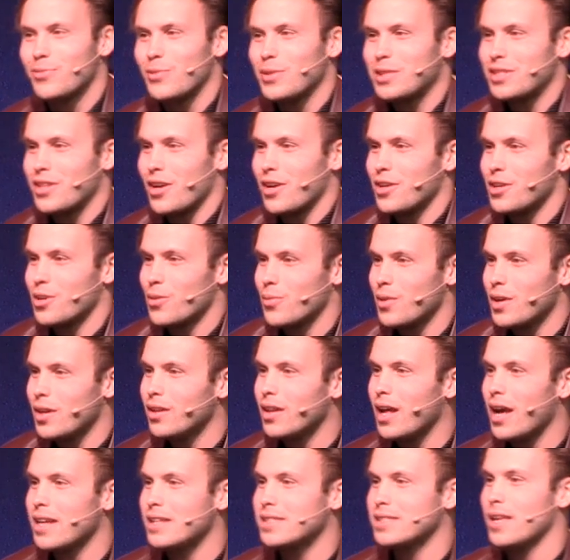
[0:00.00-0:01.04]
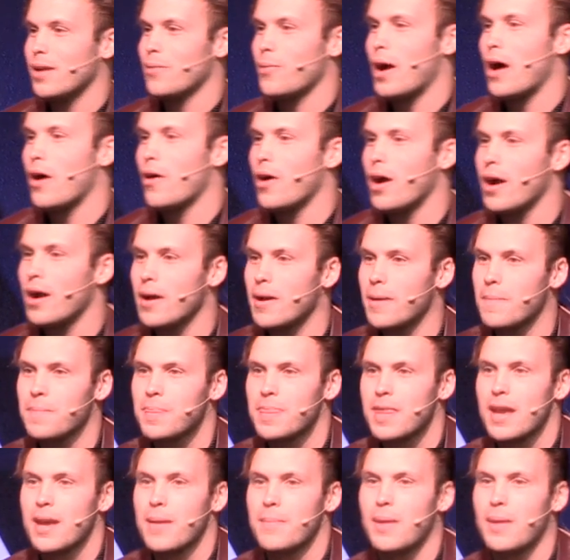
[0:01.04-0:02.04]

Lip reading: we started to realize that, wow, our